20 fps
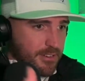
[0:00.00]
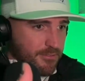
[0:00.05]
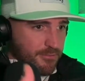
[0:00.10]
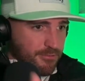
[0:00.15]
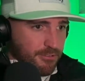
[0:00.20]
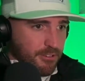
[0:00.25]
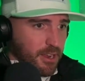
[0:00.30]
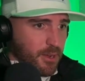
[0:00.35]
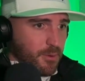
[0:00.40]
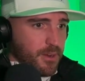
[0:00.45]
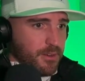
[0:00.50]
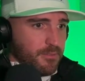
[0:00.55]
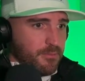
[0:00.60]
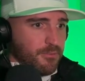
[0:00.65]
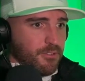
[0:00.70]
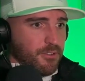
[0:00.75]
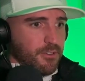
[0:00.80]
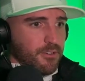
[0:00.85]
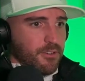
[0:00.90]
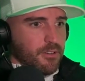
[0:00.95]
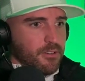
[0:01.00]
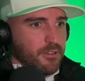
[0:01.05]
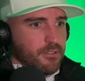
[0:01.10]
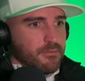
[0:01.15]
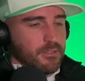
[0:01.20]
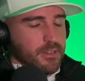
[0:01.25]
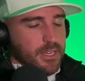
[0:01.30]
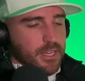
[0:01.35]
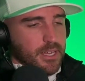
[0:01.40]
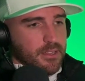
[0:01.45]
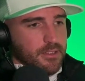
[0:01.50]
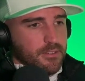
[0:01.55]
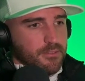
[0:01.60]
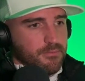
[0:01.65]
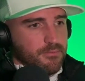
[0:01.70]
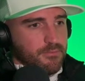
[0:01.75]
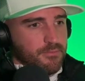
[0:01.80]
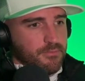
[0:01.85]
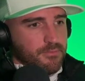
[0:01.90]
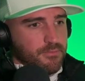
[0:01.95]
frequent for
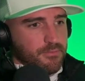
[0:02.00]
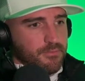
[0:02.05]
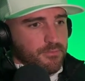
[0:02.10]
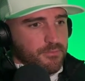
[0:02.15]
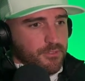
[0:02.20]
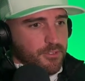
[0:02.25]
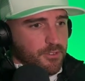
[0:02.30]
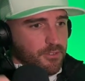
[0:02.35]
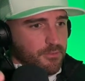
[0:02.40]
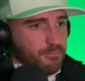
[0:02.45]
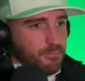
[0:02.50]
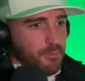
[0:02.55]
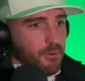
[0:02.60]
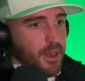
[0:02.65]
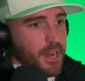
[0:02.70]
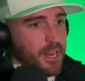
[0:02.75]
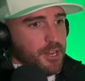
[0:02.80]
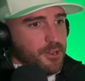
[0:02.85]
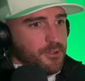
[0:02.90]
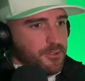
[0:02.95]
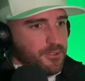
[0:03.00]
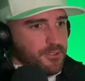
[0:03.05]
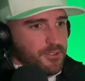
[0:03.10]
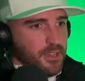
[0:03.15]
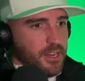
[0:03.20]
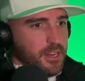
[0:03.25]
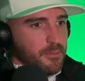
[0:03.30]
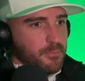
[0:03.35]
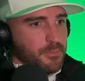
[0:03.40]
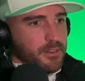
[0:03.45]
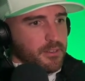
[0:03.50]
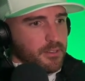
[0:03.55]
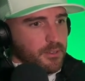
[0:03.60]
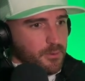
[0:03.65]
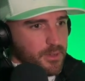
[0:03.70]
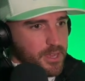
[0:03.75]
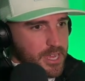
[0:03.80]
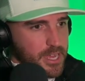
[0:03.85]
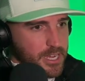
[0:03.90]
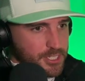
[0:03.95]
brand new seed up until
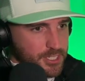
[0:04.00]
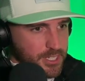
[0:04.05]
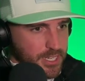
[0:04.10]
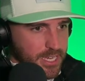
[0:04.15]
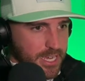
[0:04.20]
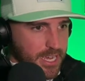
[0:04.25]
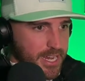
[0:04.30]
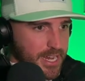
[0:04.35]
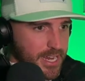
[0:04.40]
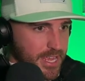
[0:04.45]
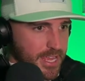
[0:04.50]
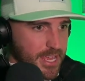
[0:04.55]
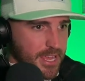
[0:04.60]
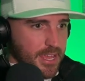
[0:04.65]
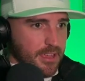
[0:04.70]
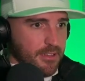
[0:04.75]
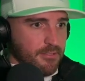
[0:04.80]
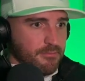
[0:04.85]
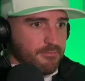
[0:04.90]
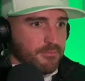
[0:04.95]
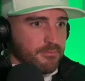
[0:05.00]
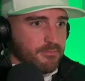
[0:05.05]
we actually get a